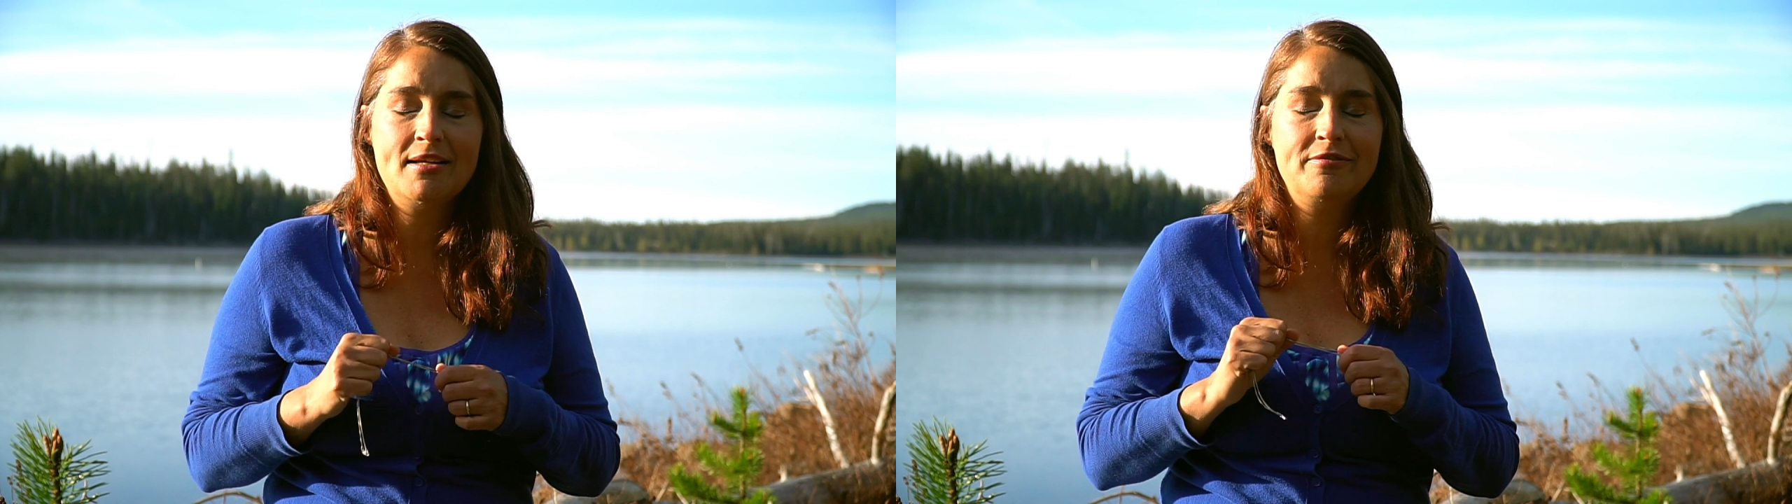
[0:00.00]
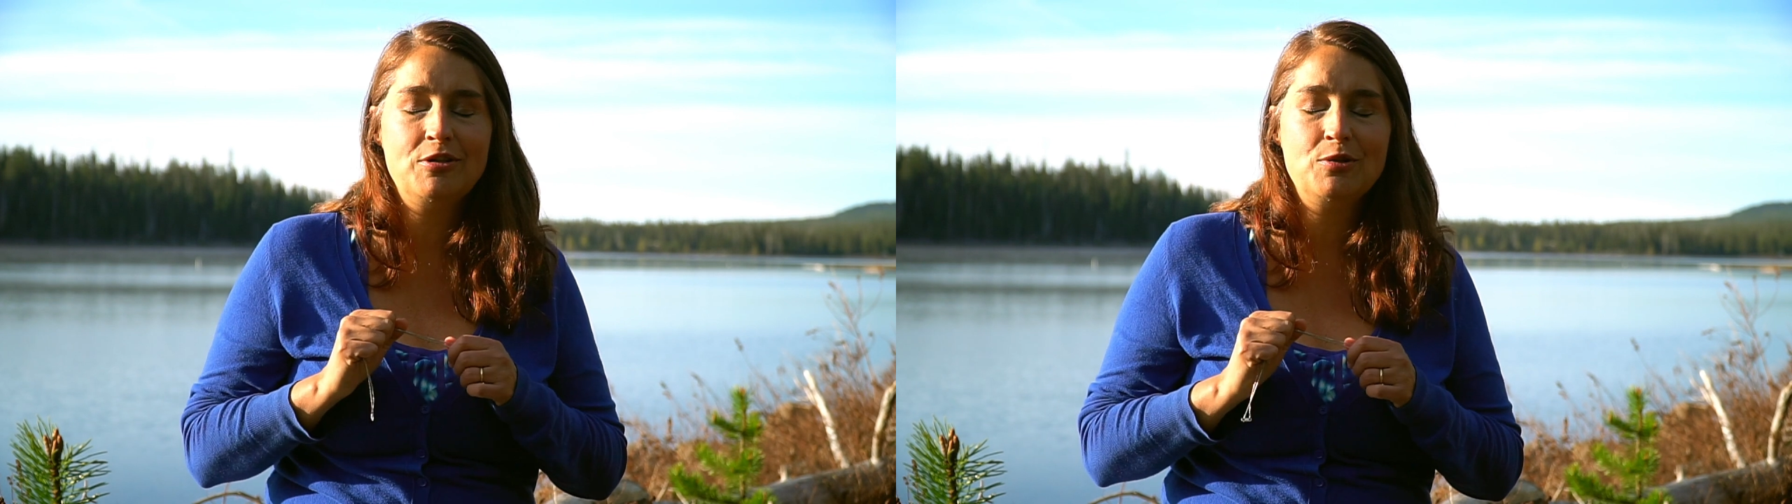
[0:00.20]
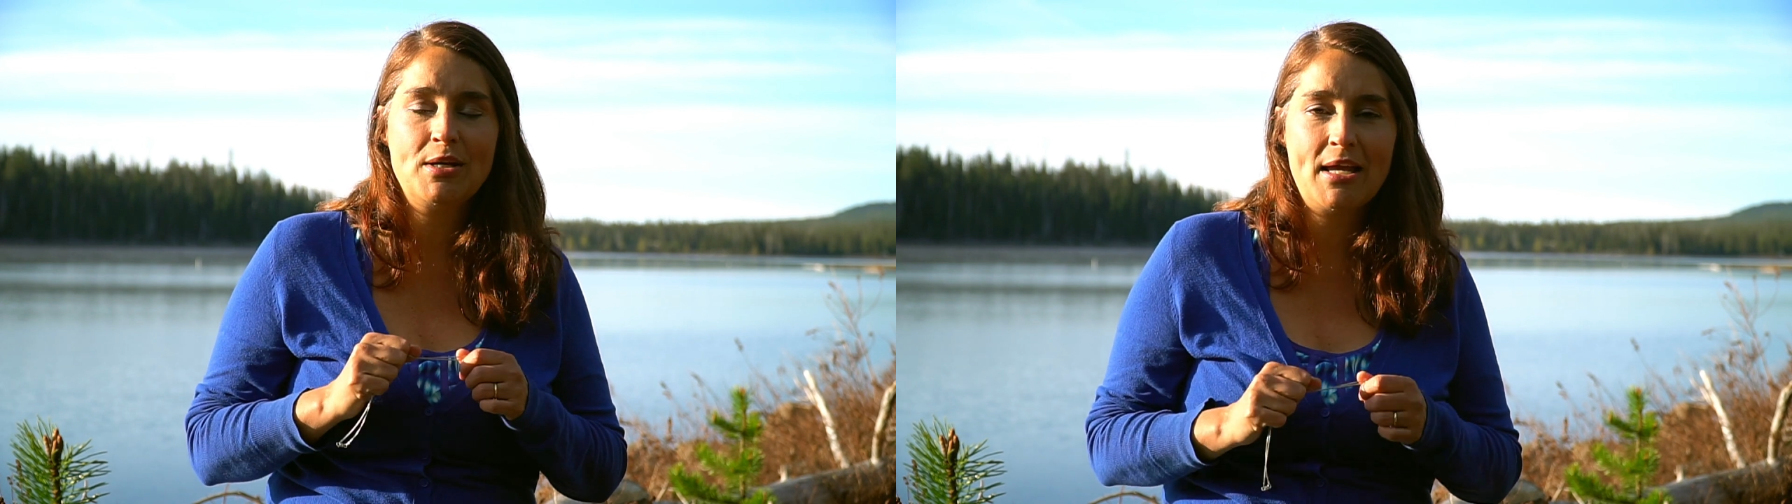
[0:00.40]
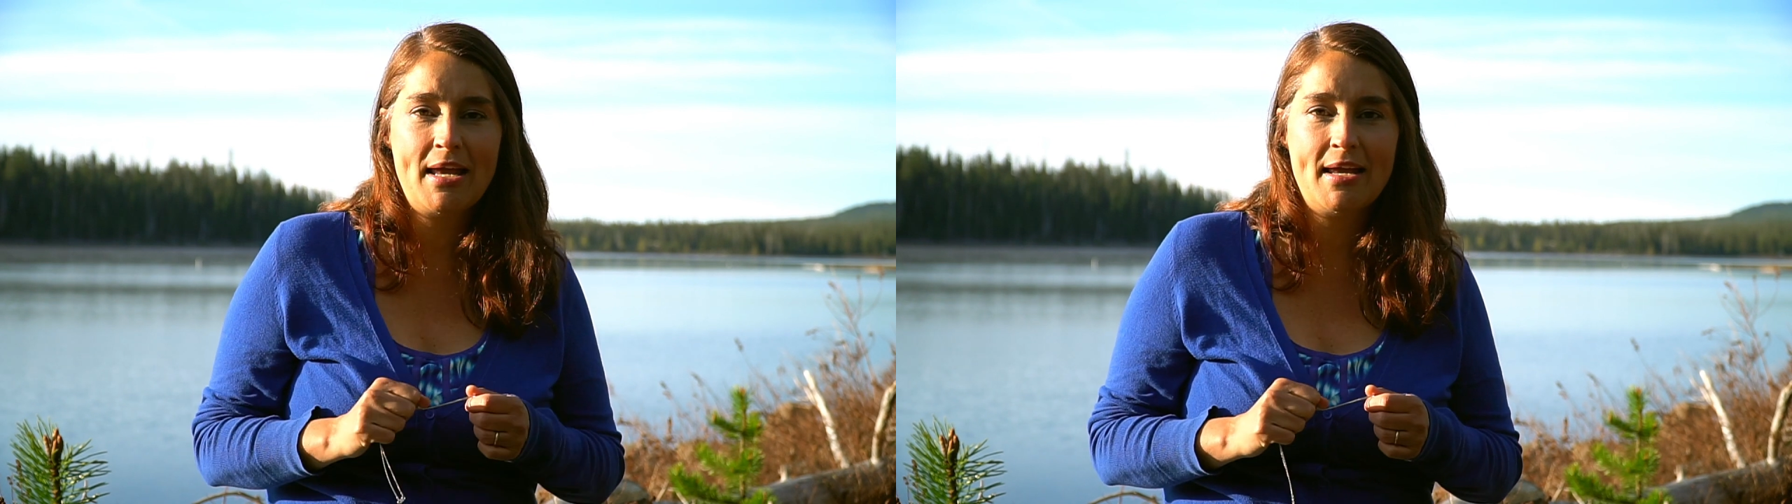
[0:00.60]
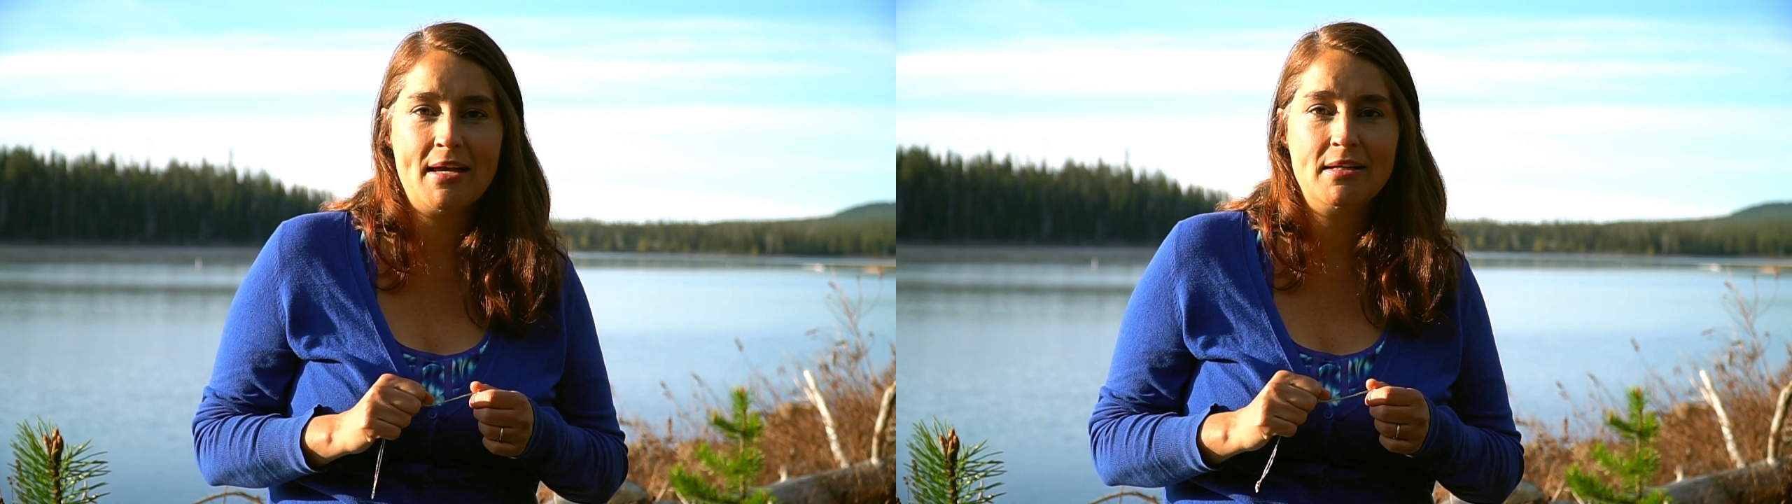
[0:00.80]
if you
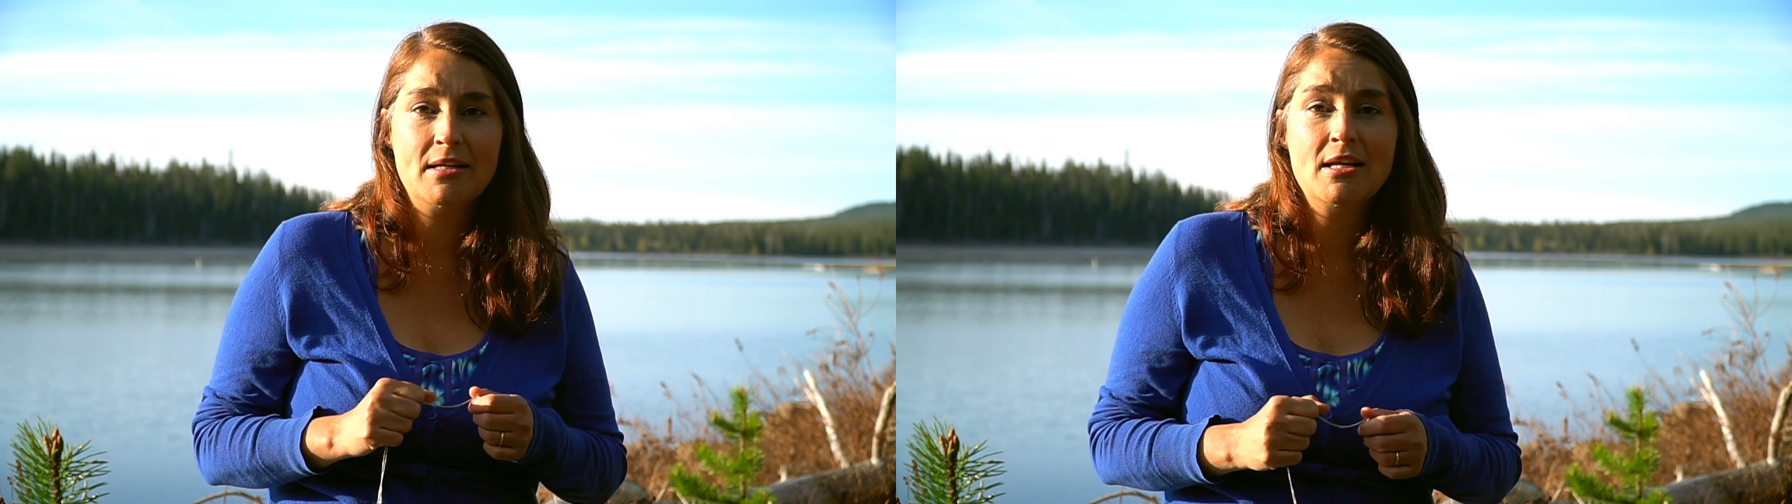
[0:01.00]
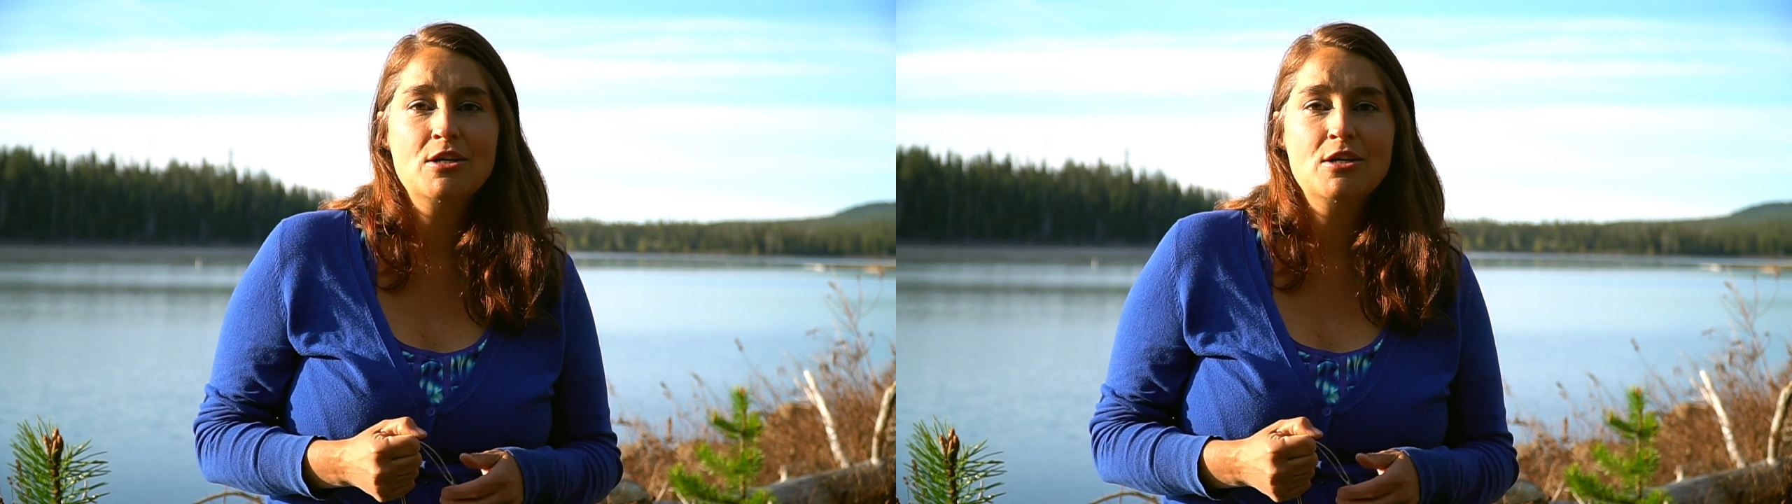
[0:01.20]
can,